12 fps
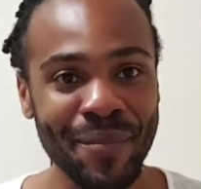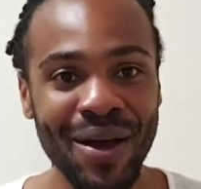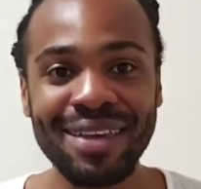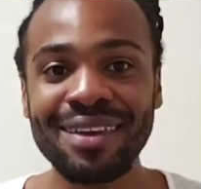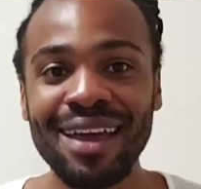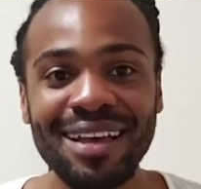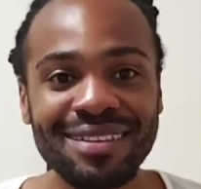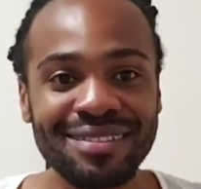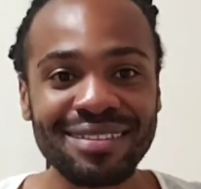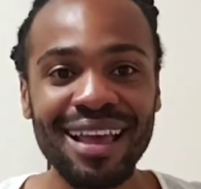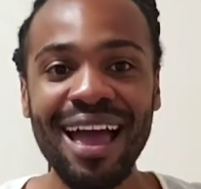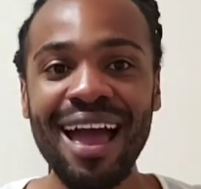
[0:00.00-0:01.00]
But
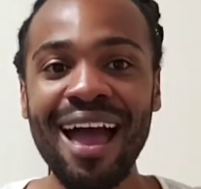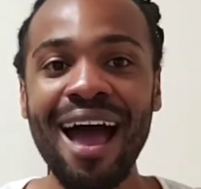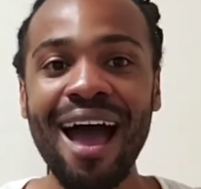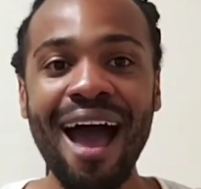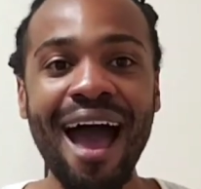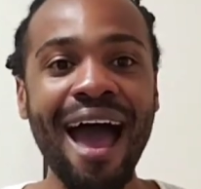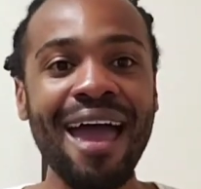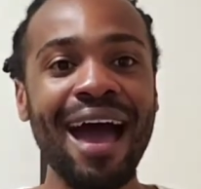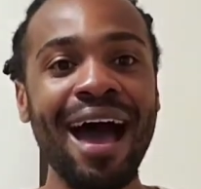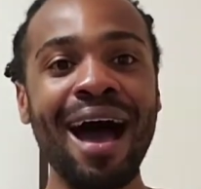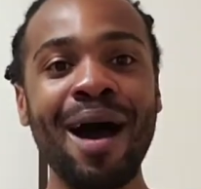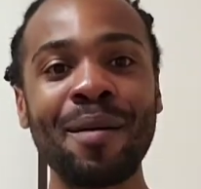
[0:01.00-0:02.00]
yes, I
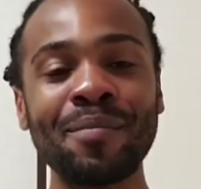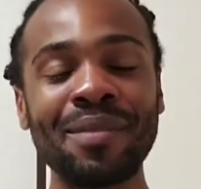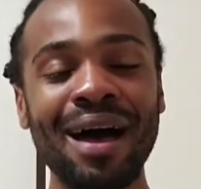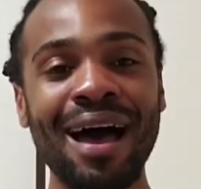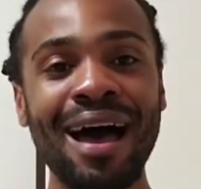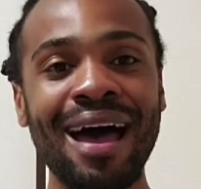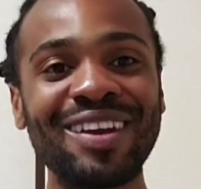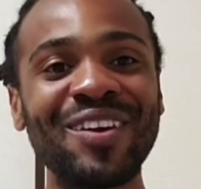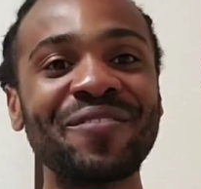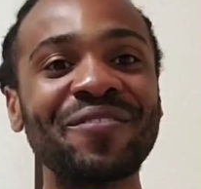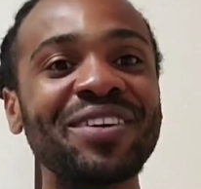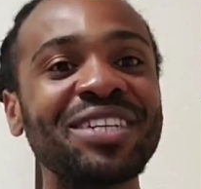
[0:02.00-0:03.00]
am an
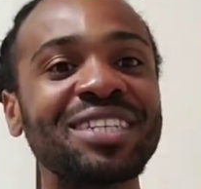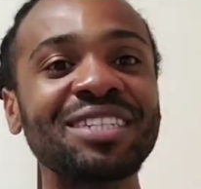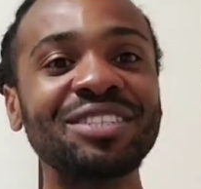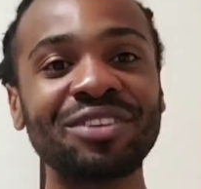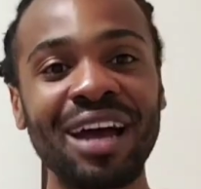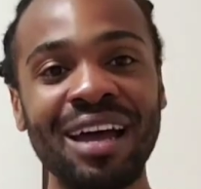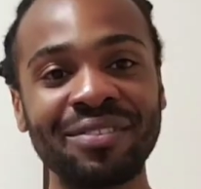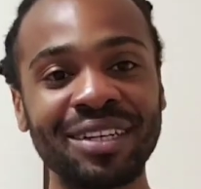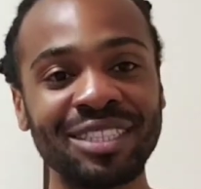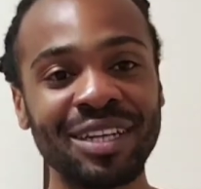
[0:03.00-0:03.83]
official driver,